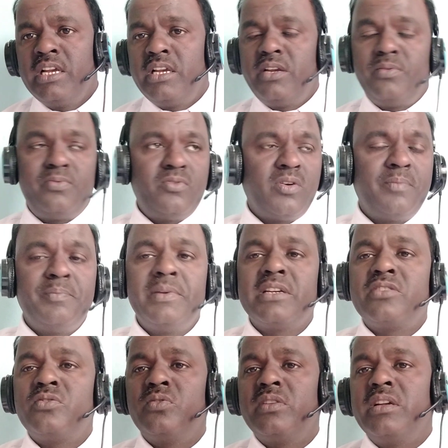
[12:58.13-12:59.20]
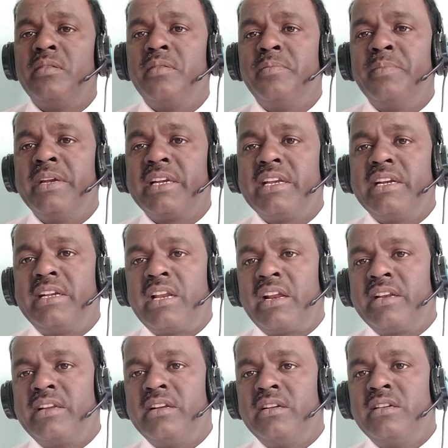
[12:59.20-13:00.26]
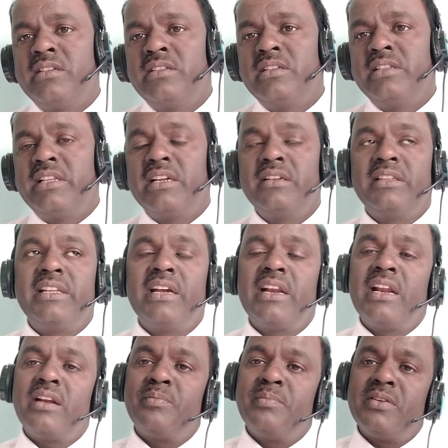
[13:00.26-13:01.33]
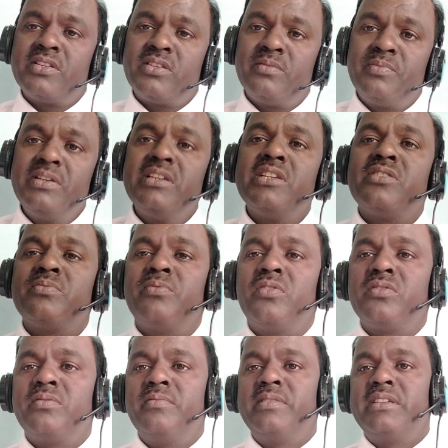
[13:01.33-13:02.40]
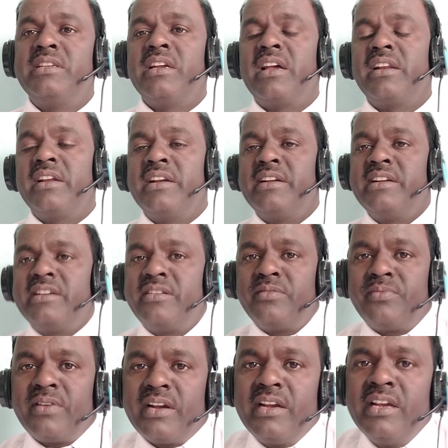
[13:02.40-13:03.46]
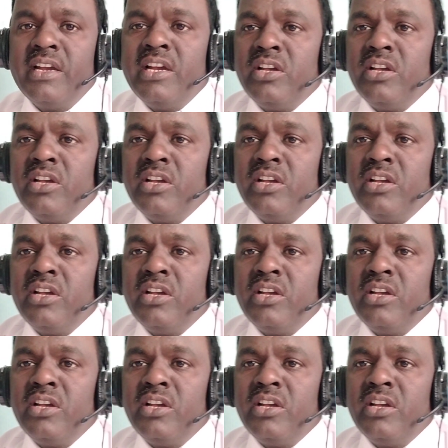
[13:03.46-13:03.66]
If you have make a target, then there are must be responsibility are identified